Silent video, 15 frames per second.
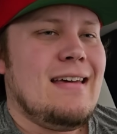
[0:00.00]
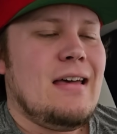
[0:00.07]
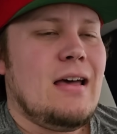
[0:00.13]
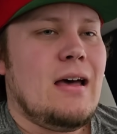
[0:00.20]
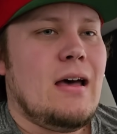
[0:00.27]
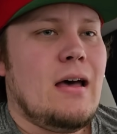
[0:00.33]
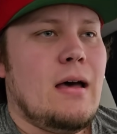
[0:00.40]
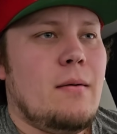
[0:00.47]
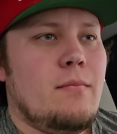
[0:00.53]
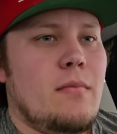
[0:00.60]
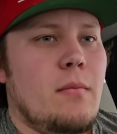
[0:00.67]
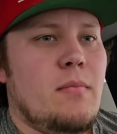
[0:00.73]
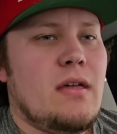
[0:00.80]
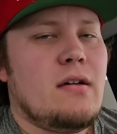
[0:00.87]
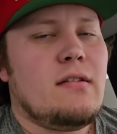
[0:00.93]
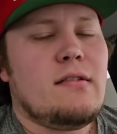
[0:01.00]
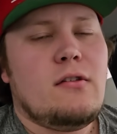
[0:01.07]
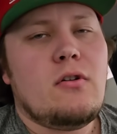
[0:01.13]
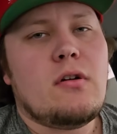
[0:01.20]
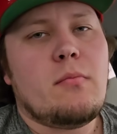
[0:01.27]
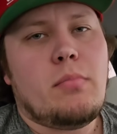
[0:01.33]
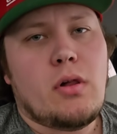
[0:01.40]
Because
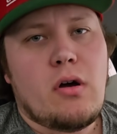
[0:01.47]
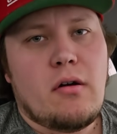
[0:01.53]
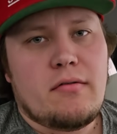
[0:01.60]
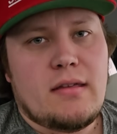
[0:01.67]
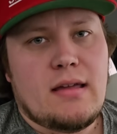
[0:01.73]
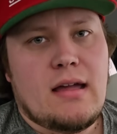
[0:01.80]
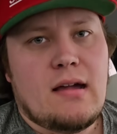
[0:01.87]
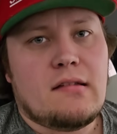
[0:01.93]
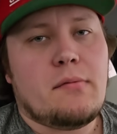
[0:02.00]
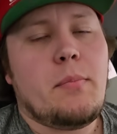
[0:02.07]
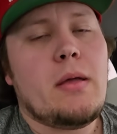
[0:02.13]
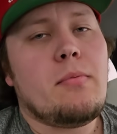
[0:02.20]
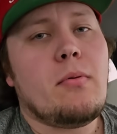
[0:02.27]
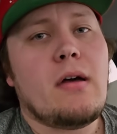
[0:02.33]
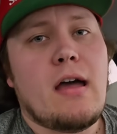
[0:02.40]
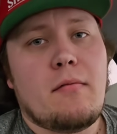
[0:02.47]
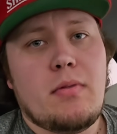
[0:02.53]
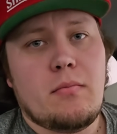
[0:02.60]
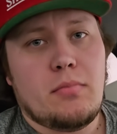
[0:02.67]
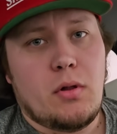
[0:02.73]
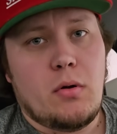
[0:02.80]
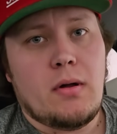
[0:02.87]
you can blow out the cats. People have
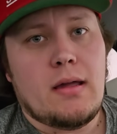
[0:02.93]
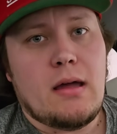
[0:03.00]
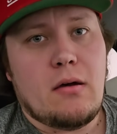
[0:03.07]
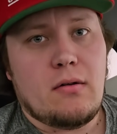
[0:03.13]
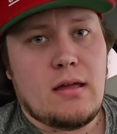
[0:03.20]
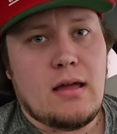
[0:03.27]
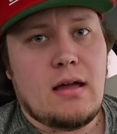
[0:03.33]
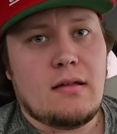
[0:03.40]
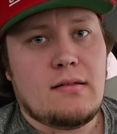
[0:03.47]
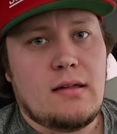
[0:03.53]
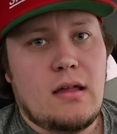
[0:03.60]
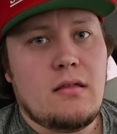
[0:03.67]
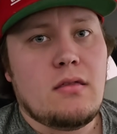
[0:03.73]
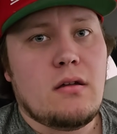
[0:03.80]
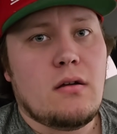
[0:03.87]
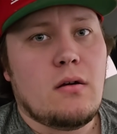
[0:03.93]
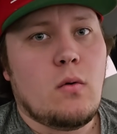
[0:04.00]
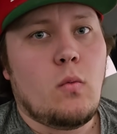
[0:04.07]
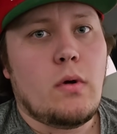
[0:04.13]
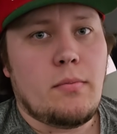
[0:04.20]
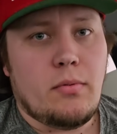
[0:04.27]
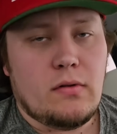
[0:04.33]
been blowing out cats in their
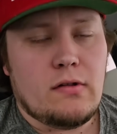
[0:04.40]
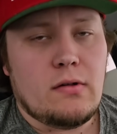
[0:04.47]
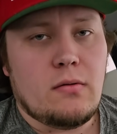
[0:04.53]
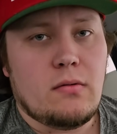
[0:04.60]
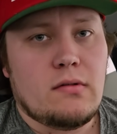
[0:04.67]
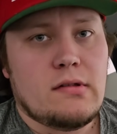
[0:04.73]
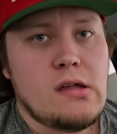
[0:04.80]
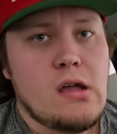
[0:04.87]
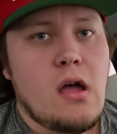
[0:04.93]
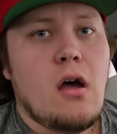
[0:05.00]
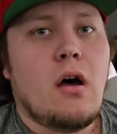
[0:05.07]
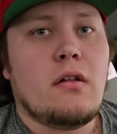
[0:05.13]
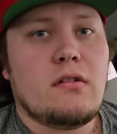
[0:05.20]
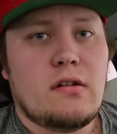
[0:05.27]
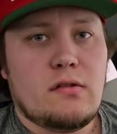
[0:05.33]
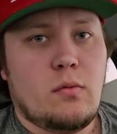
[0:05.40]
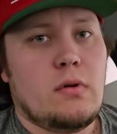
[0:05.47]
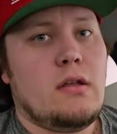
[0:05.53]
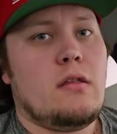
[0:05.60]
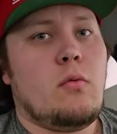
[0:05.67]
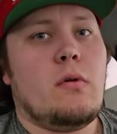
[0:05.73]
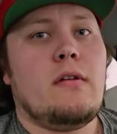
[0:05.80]
Whipple tunes on their
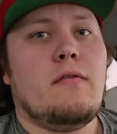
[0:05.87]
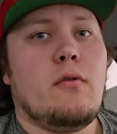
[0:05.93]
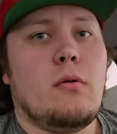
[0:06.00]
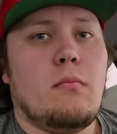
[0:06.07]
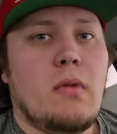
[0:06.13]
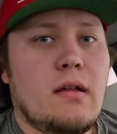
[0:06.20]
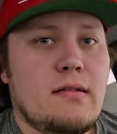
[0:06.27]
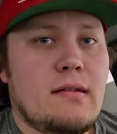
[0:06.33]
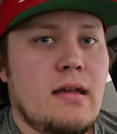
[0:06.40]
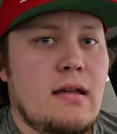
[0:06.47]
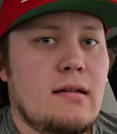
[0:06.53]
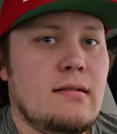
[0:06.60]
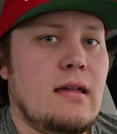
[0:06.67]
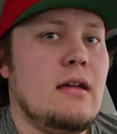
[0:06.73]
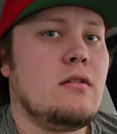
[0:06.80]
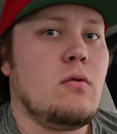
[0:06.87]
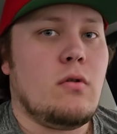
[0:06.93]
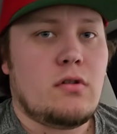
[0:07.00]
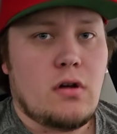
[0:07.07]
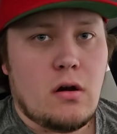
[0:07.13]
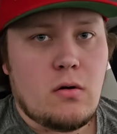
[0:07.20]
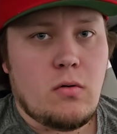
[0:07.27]
2024 Mustangs and or
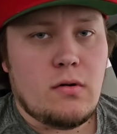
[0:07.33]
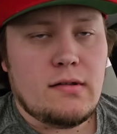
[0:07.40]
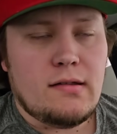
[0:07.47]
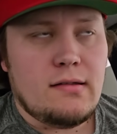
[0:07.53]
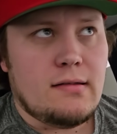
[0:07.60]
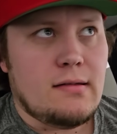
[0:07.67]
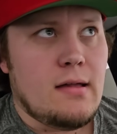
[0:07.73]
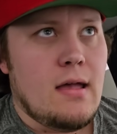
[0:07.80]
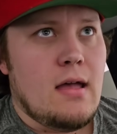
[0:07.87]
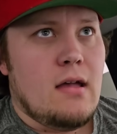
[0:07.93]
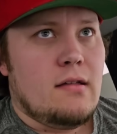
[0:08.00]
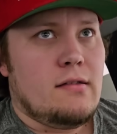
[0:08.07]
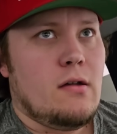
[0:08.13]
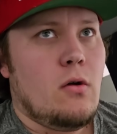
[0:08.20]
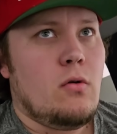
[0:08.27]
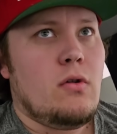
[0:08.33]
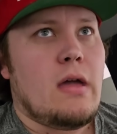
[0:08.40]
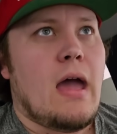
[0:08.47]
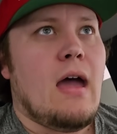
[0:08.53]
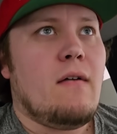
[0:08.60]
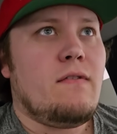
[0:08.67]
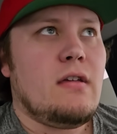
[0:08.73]
Dark Horses. So you
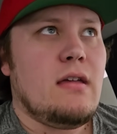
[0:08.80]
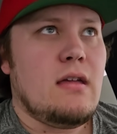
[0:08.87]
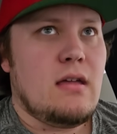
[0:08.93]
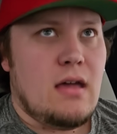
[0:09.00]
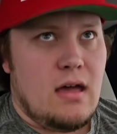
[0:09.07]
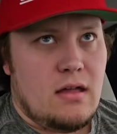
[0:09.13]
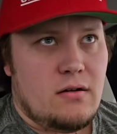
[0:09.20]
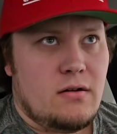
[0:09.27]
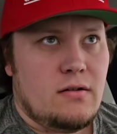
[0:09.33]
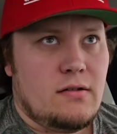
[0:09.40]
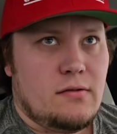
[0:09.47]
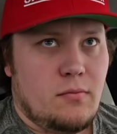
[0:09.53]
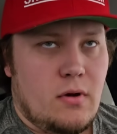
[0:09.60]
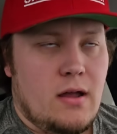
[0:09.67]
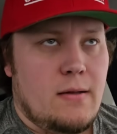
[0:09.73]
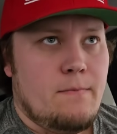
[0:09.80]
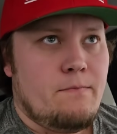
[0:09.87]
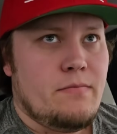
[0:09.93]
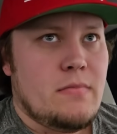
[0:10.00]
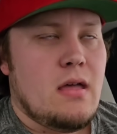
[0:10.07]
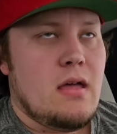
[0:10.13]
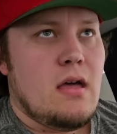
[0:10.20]
have to get headers, right?
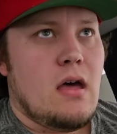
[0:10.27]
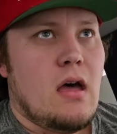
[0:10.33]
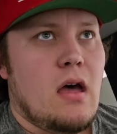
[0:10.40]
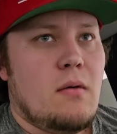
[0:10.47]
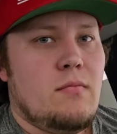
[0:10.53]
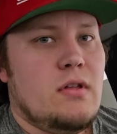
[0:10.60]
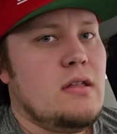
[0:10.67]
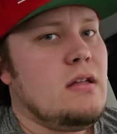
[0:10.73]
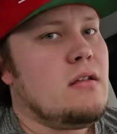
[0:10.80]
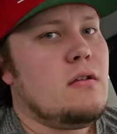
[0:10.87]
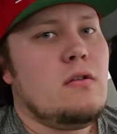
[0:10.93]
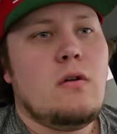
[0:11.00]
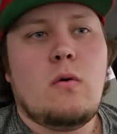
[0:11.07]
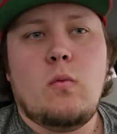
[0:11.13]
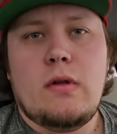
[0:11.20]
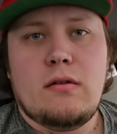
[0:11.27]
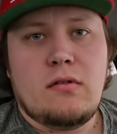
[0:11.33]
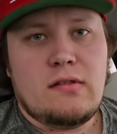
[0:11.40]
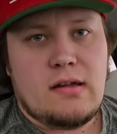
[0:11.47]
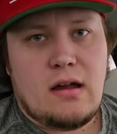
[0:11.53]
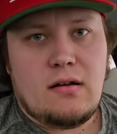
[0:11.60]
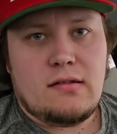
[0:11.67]
You need a new wheel and
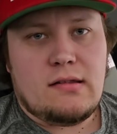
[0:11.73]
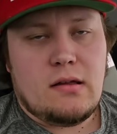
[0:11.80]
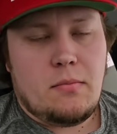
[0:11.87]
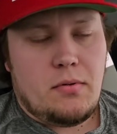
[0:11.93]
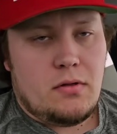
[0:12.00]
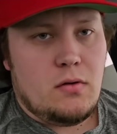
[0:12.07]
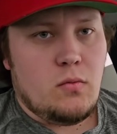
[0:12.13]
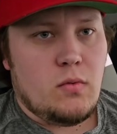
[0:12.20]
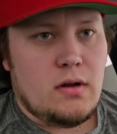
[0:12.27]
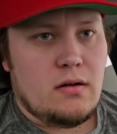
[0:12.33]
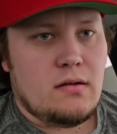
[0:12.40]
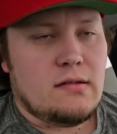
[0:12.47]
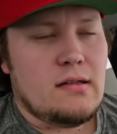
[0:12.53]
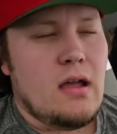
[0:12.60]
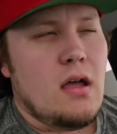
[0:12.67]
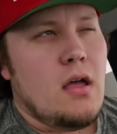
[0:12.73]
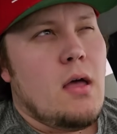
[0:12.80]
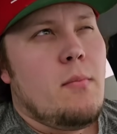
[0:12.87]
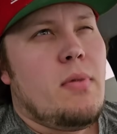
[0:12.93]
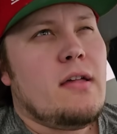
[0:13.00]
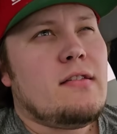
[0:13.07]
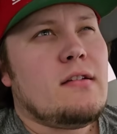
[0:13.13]
tire setup on the rears.
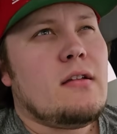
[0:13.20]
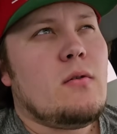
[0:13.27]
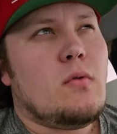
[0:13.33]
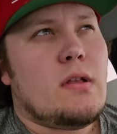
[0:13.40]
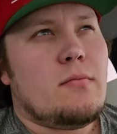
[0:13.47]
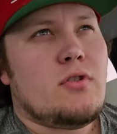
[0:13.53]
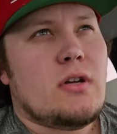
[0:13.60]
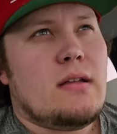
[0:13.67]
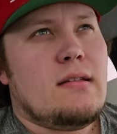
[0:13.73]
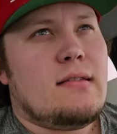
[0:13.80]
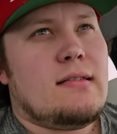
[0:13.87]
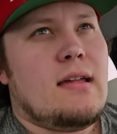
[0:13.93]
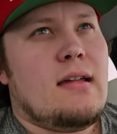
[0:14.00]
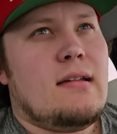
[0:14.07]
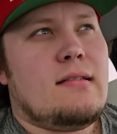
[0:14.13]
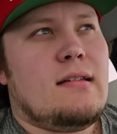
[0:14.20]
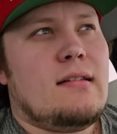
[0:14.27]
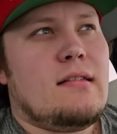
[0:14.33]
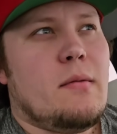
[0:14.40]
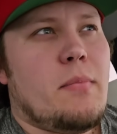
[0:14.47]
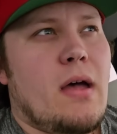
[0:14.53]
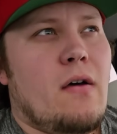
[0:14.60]
Basically, what I'm trying to say is it's
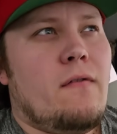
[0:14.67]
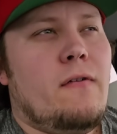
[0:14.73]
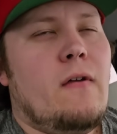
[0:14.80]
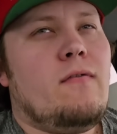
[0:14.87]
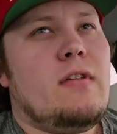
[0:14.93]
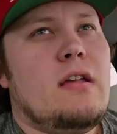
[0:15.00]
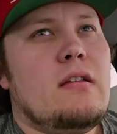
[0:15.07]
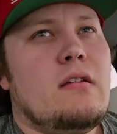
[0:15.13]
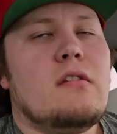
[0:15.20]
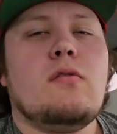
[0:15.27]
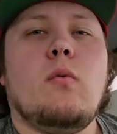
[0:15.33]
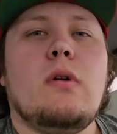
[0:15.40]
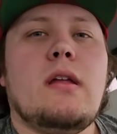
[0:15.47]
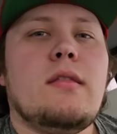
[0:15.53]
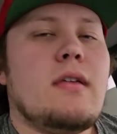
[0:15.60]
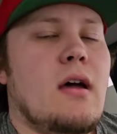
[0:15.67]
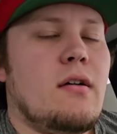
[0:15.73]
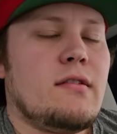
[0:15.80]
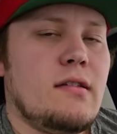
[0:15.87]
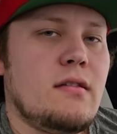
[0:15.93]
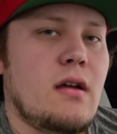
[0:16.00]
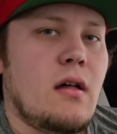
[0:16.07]
about $15,000 to
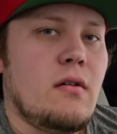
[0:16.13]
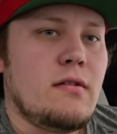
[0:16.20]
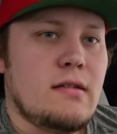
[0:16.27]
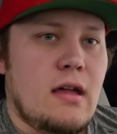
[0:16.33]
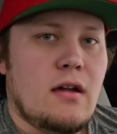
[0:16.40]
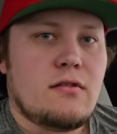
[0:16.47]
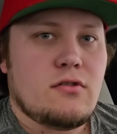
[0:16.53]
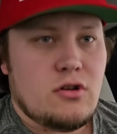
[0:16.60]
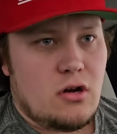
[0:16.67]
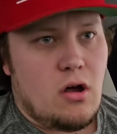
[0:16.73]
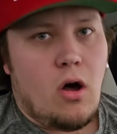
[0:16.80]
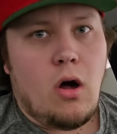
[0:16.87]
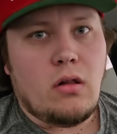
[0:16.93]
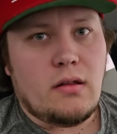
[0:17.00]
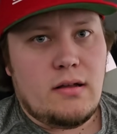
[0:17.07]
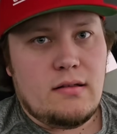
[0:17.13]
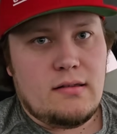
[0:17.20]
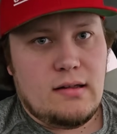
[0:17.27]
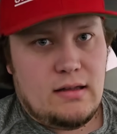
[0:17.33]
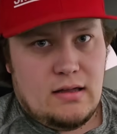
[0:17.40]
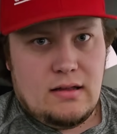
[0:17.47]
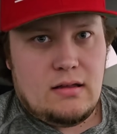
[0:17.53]
$20,000 extra all in
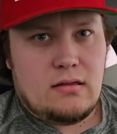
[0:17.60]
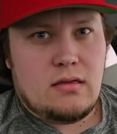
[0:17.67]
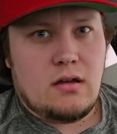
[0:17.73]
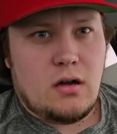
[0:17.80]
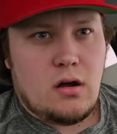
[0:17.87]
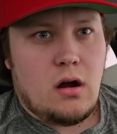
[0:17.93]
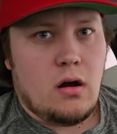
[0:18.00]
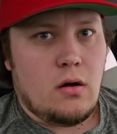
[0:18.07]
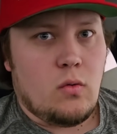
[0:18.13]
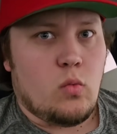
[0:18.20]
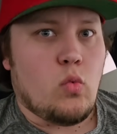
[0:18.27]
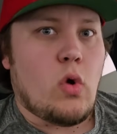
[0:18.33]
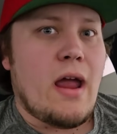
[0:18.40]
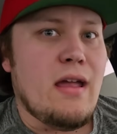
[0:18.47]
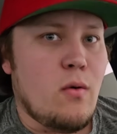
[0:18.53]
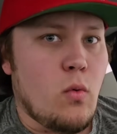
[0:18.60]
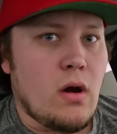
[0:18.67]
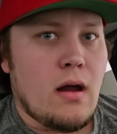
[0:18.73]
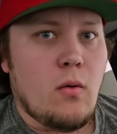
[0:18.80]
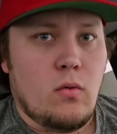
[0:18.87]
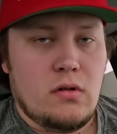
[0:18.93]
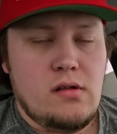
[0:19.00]
to get the car right where
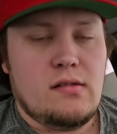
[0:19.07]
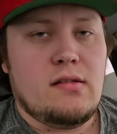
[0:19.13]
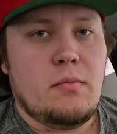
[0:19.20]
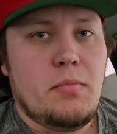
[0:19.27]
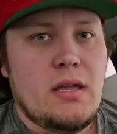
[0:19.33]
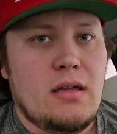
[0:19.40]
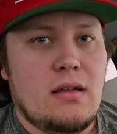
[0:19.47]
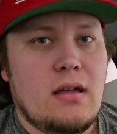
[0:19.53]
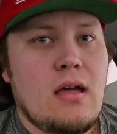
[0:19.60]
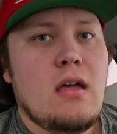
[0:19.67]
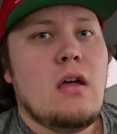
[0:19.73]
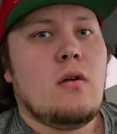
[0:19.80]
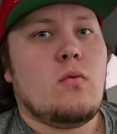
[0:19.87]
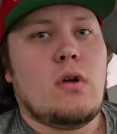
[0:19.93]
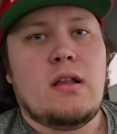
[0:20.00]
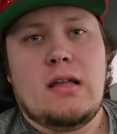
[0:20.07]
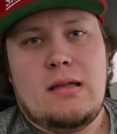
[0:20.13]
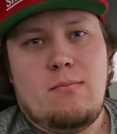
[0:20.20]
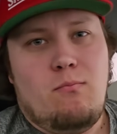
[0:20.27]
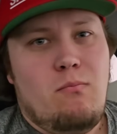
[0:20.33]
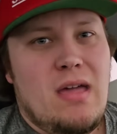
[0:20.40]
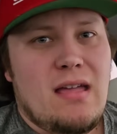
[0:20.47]
I want it to be,
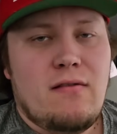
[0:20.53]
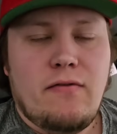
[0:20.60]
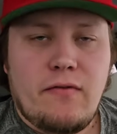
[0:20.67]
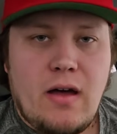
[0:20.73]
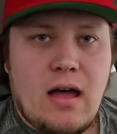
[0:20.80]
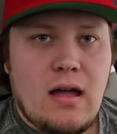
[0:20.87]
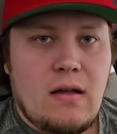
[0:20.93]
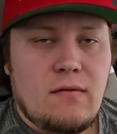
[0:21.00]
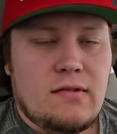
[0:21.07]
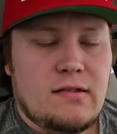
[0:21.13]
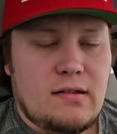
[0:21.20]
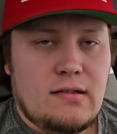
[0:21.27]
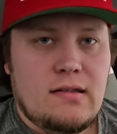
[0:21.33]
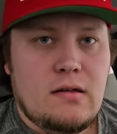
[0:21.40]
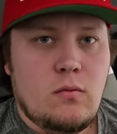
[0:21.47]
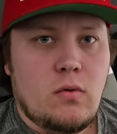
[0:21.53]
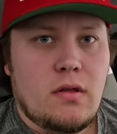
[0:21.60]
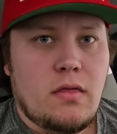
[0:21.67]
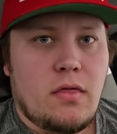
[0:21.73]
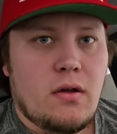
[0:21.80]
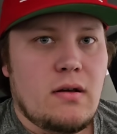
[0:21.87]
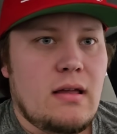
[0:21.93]
running mid 5, 60 to
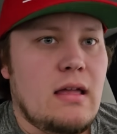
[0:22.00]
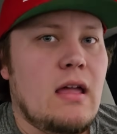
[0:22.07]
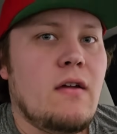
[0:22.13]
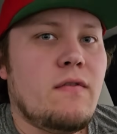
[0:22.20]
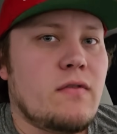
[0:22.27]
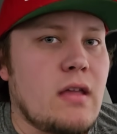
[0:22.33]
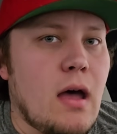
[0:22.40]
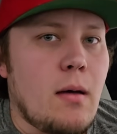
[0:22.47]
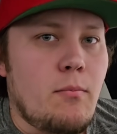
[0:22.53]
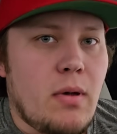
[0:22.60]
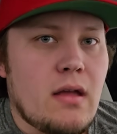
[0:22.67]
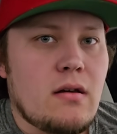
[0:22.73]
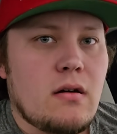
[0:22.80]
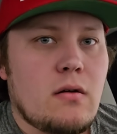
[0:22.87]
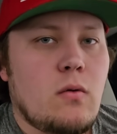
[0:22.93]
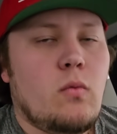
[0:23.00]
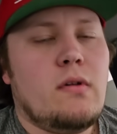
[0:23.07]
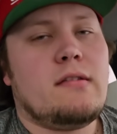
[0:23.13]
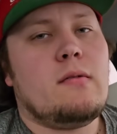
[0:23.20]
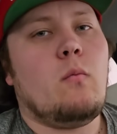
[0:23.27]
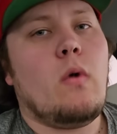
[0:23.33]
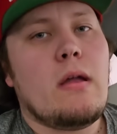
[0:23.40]
130, if not better, with
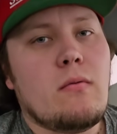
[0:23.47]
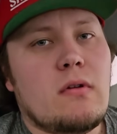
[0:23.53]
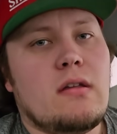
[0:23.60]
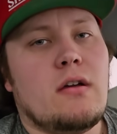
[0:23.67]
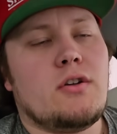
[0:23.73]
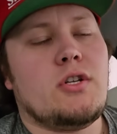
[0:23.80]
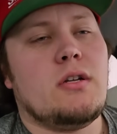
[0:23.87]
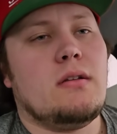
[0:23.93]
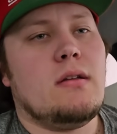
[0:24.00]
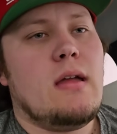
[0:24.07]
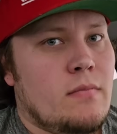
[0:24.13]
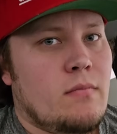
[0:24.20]
some weight reduction.